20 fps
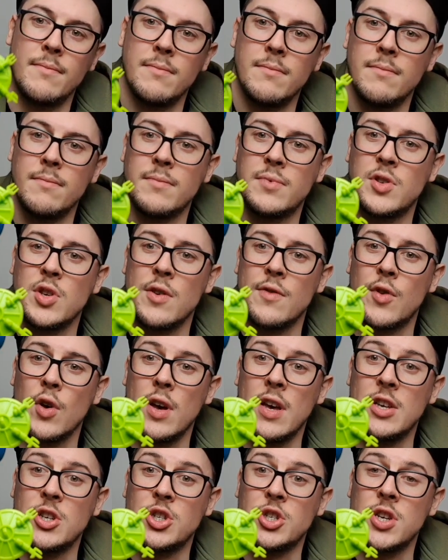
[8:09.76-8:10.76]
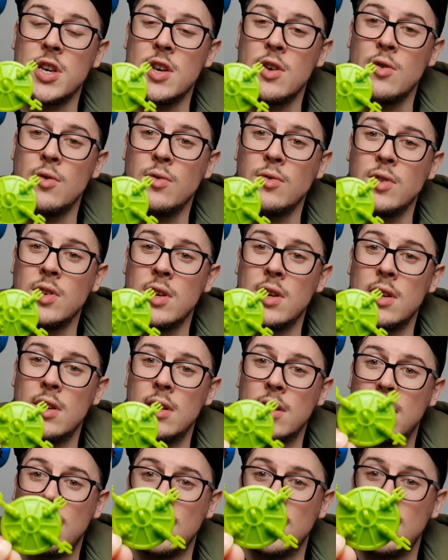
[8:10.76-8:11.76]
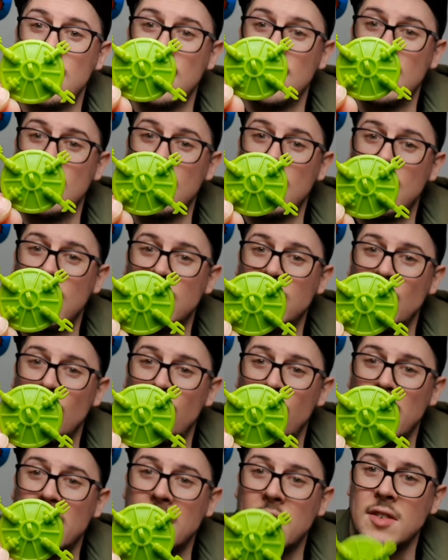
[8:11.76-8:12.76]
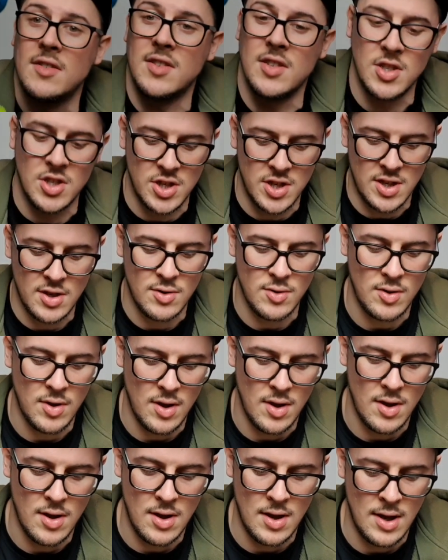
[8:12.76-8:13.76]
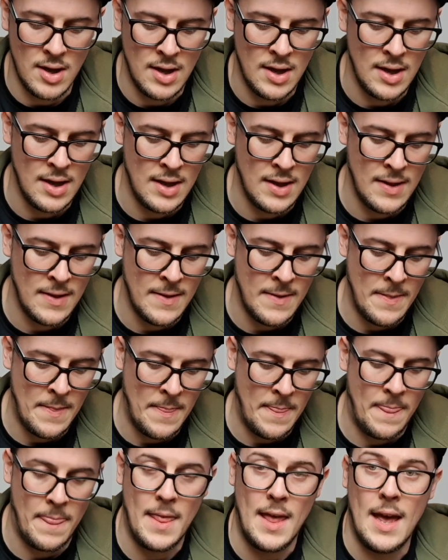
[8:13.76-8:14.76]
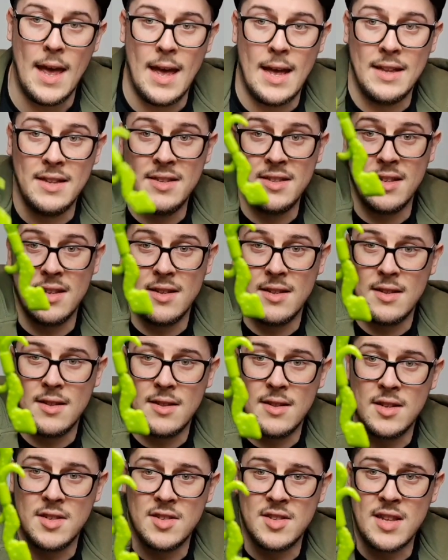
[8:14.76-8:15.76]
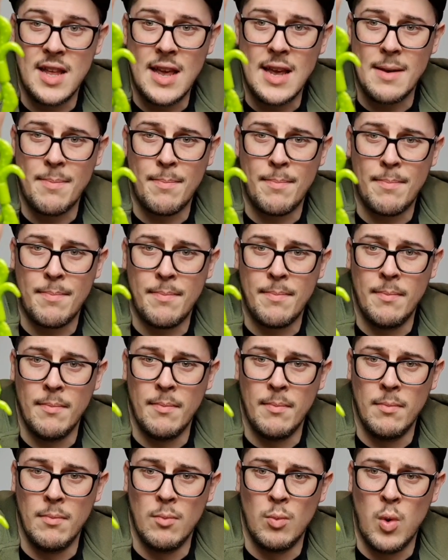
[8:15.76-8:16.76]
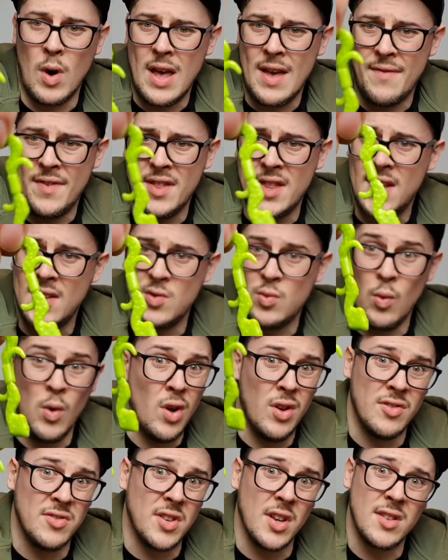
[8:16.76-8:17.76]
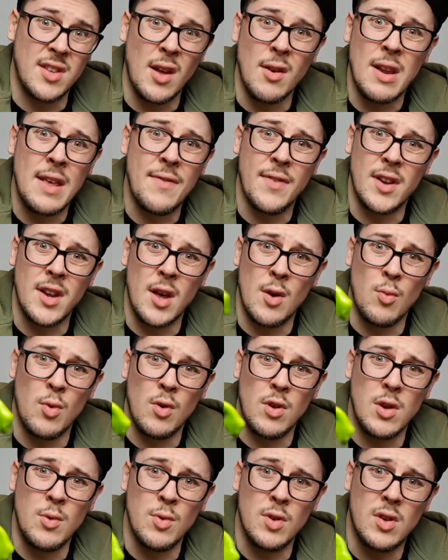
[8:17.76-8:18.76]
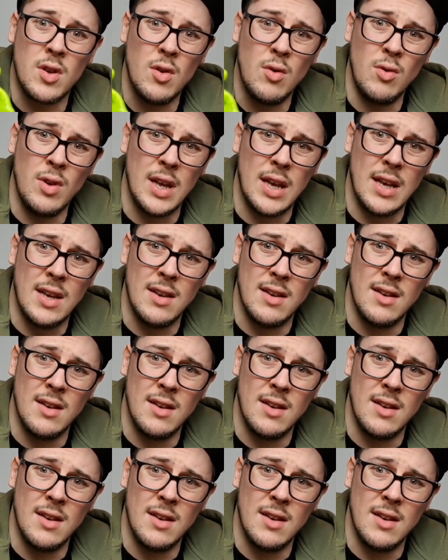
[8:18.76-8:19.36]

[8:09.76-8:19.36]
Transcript: So you've got his shield, sort of breakdancing shield, and the snake, whatever this was. I don't even know what you would call it.